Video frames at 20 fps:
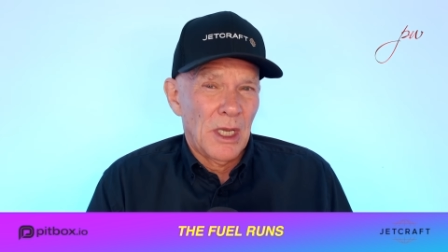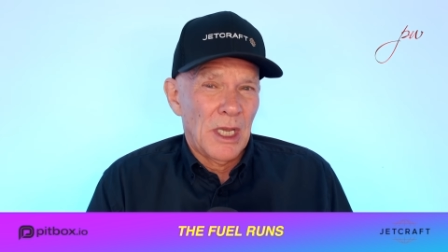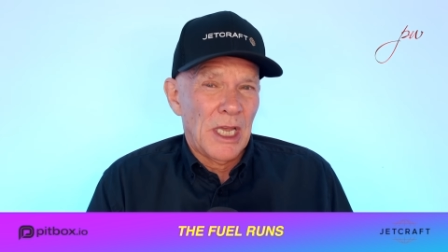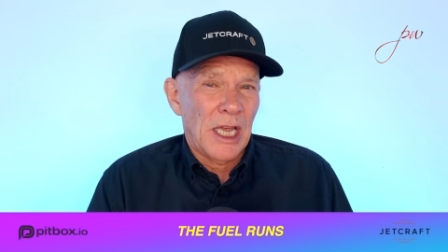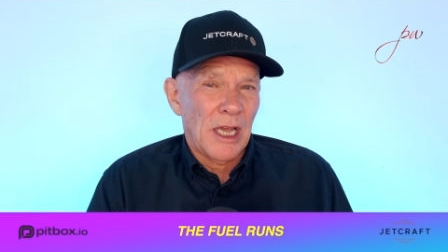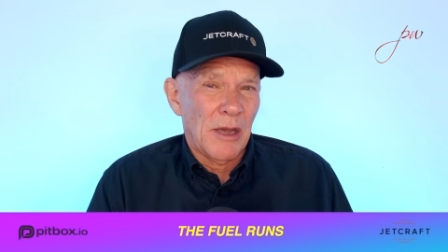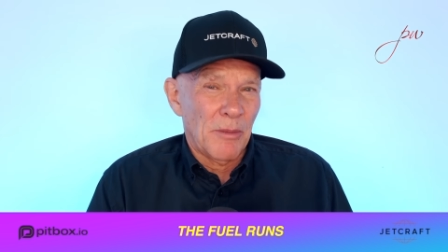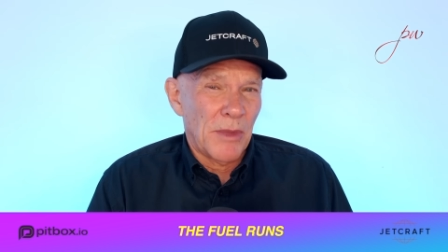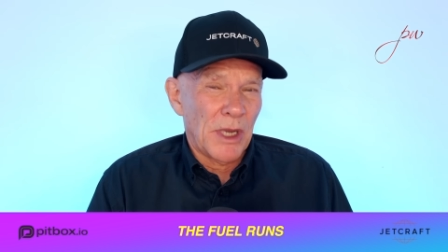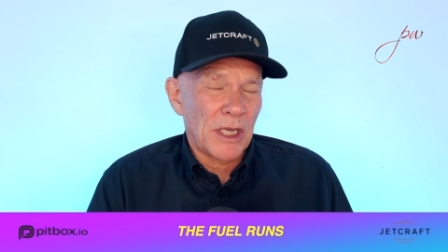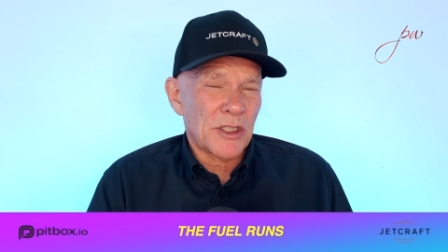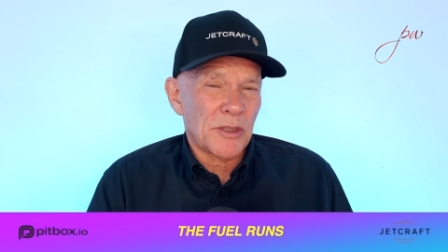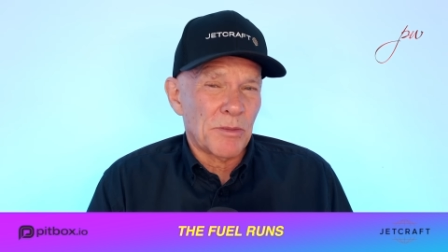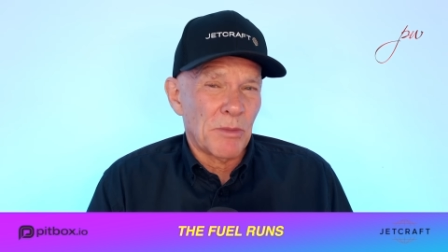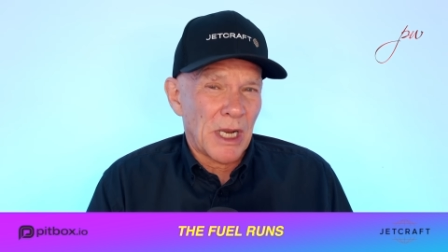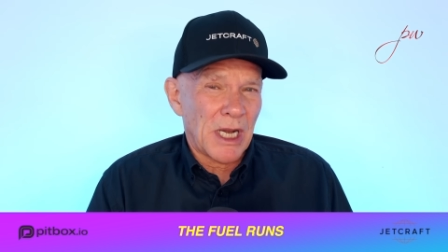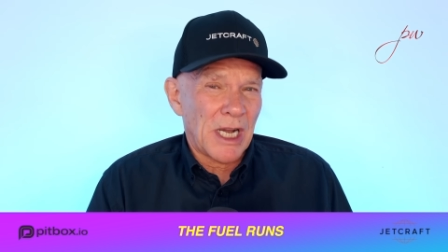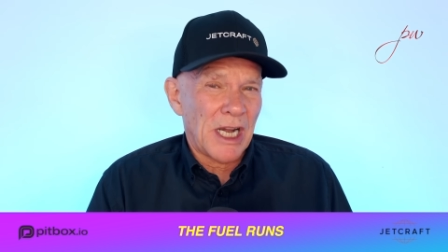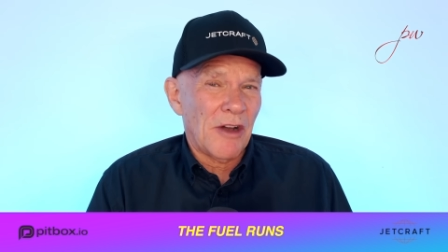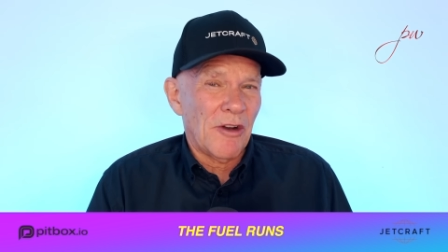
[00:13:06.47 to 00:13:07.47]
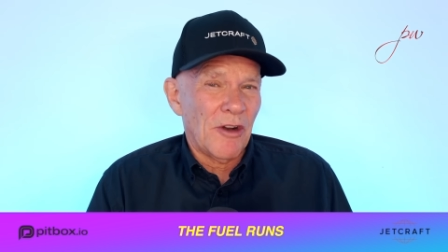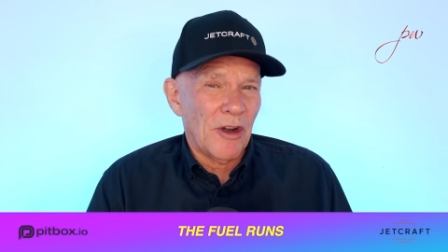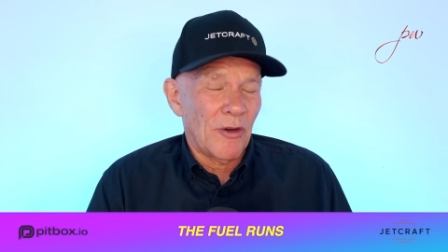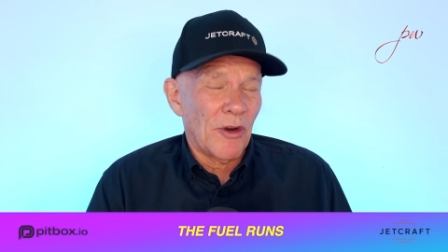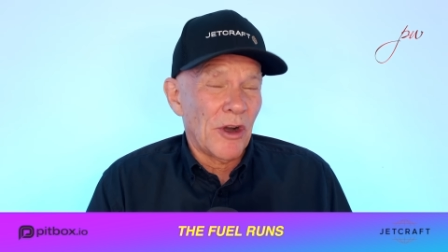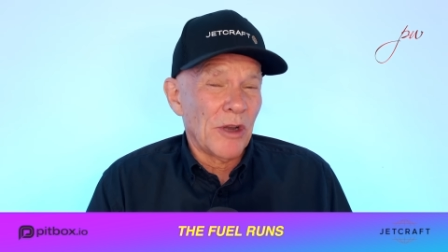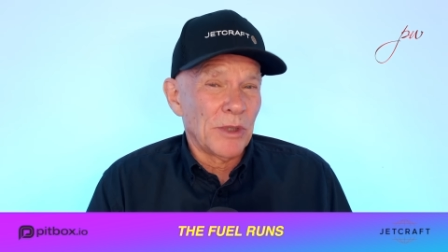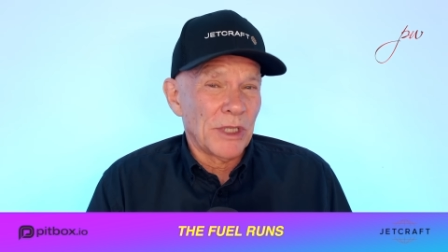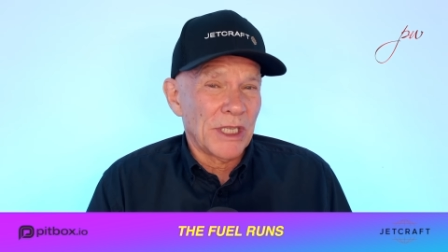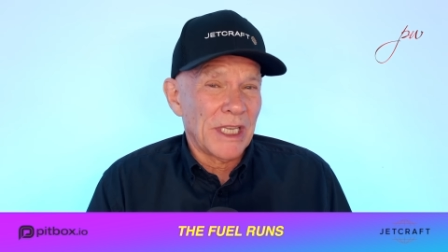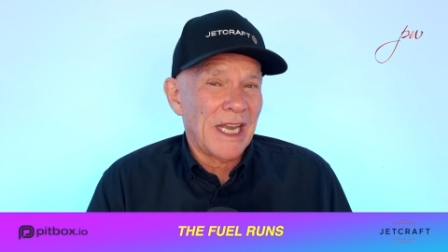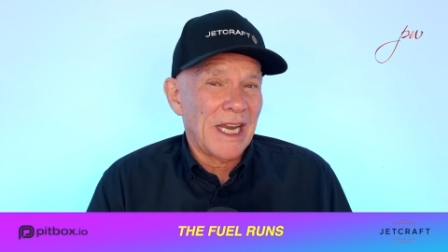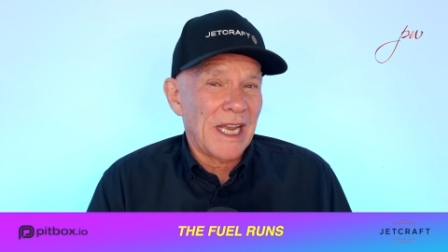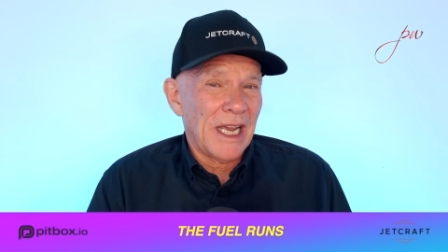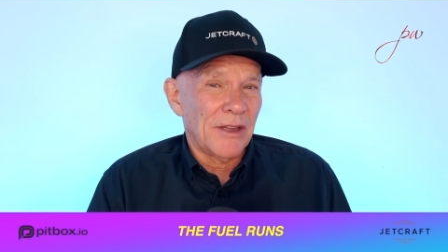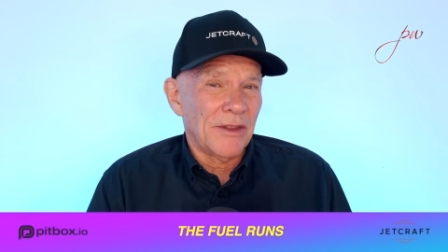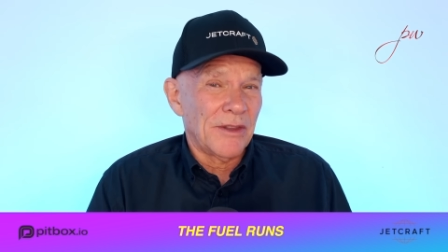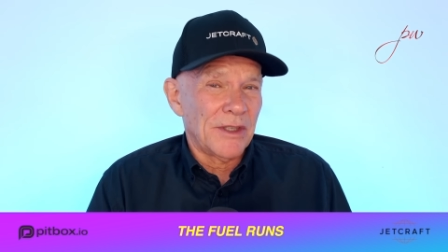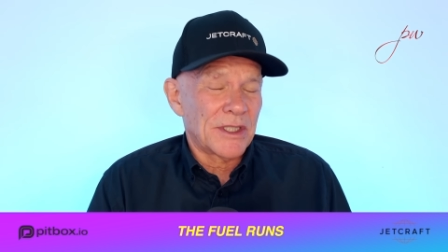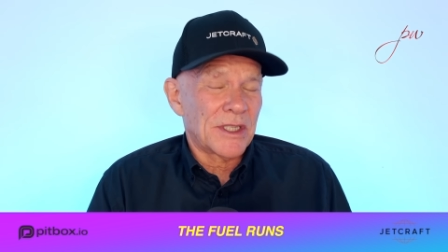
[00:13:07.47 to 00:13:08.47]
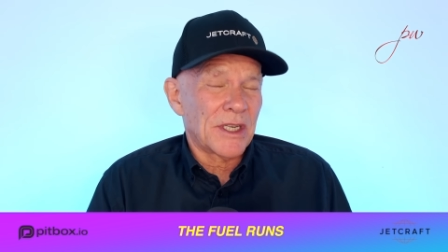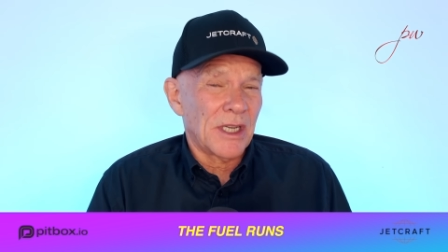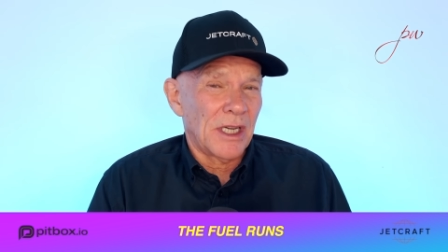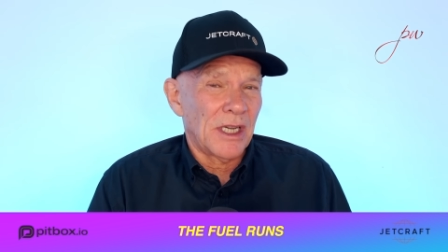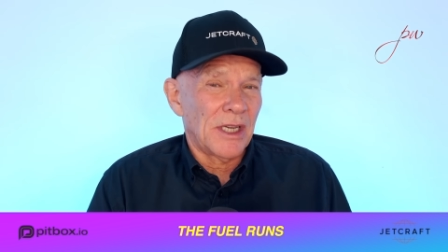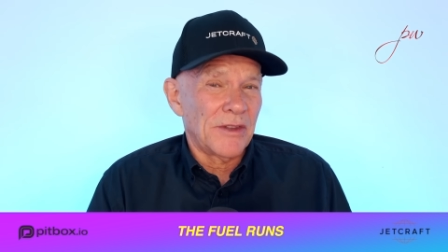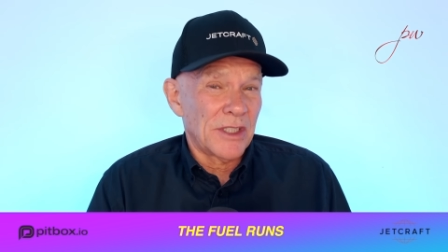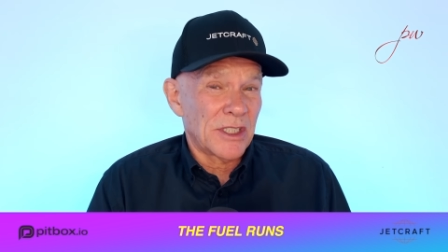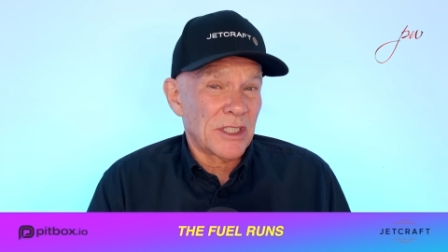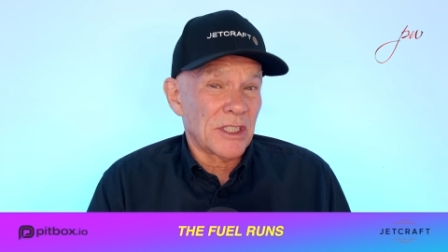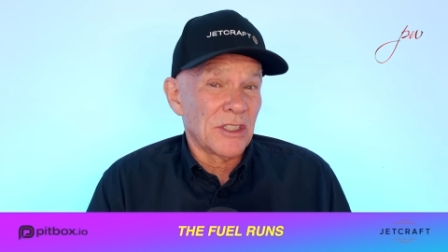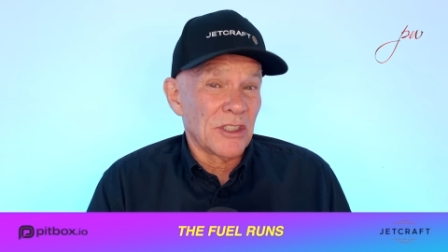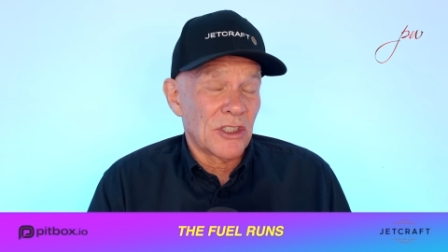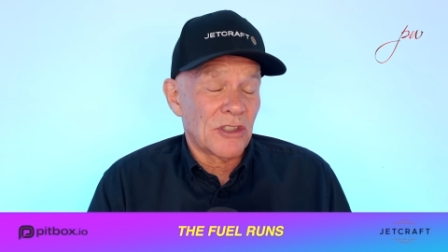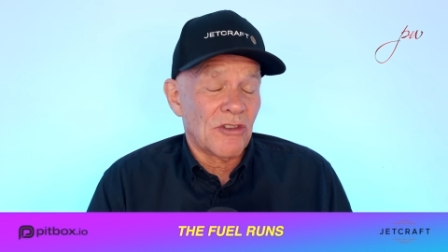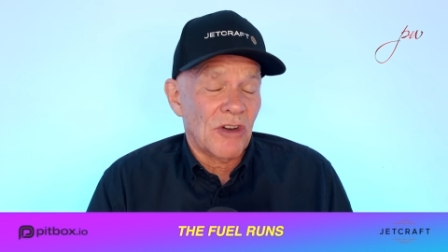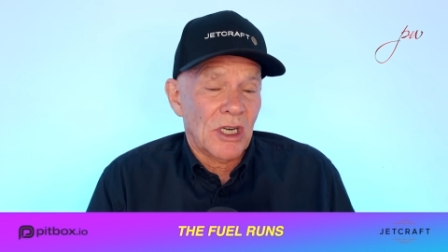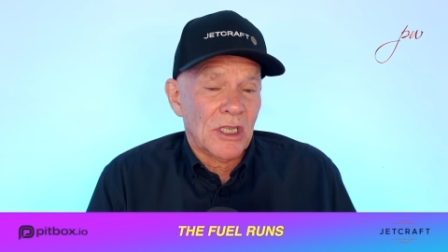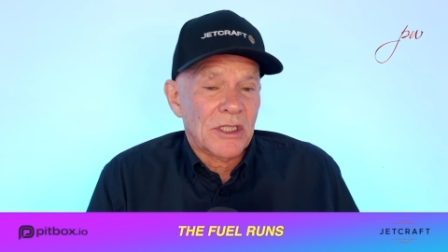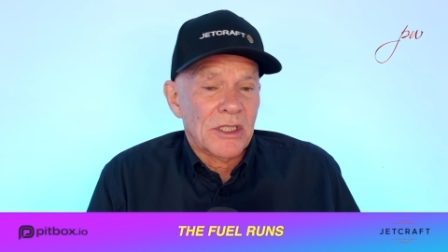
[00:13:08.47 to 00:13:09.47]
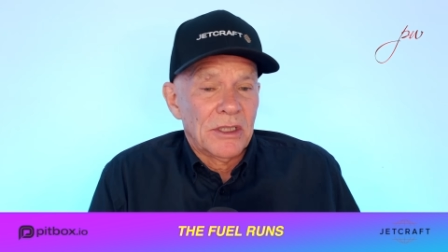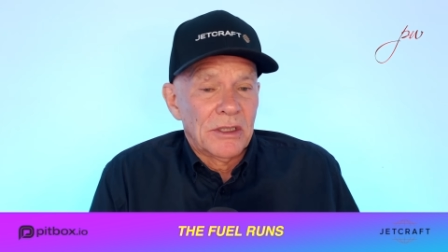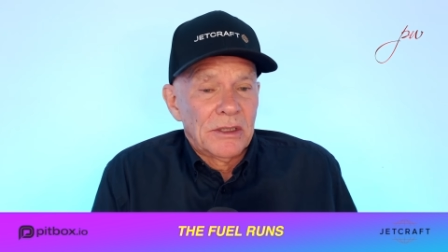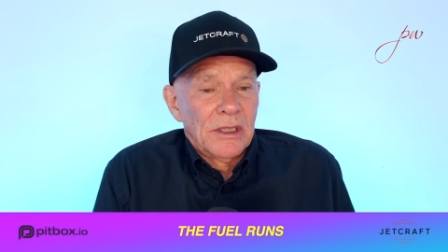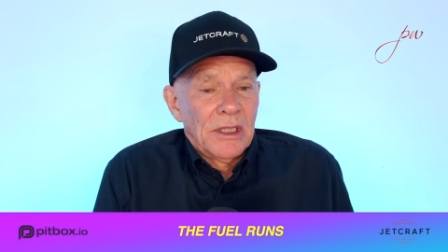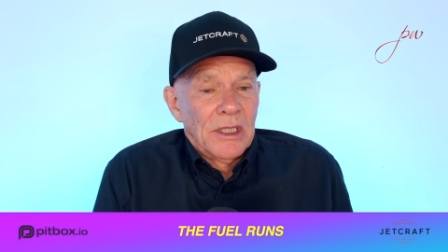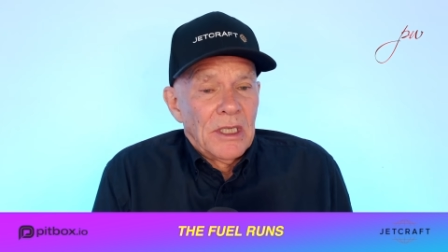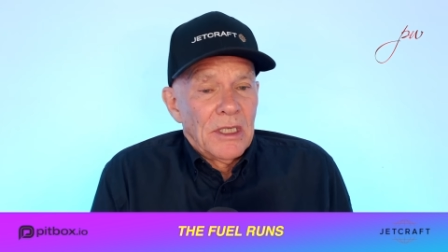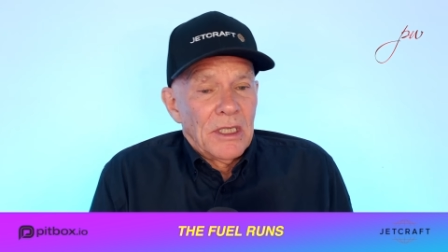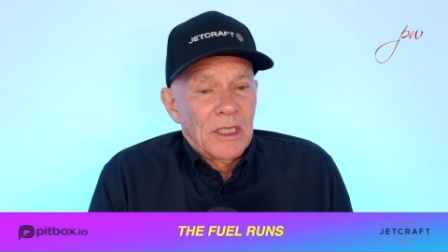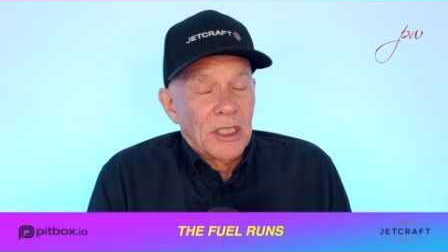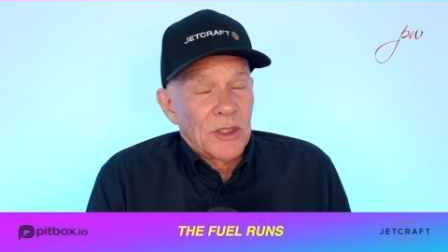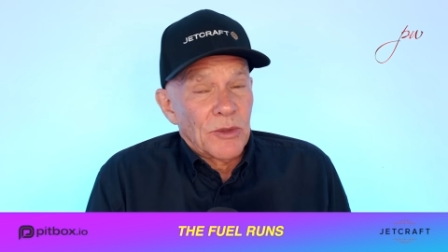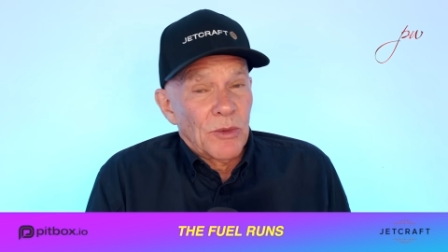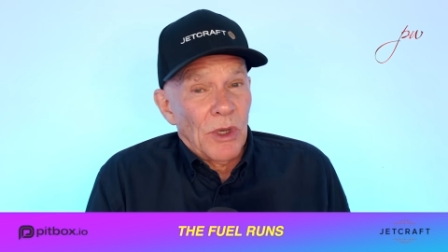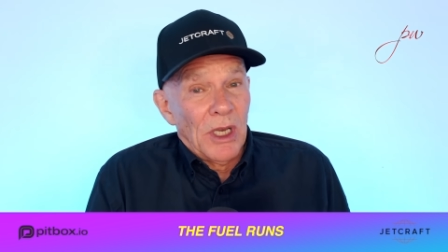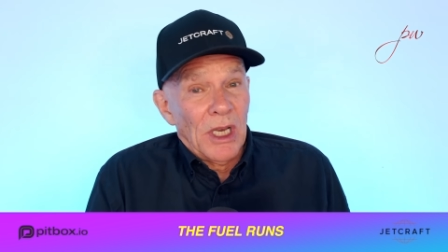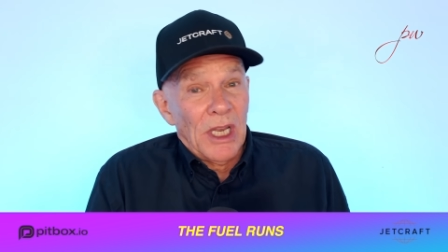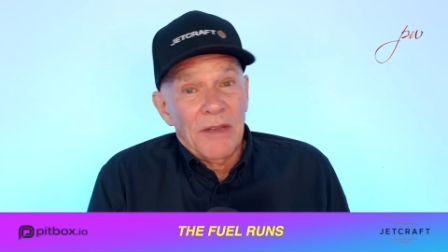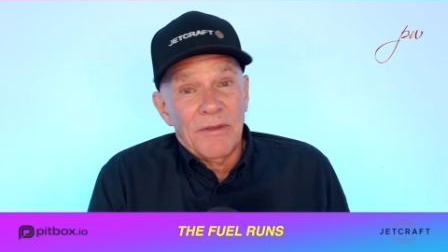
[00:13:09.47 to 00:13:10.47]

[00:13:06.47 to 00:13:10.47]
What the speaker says: how much McLaren are able to get out of this tyre, this construction as well.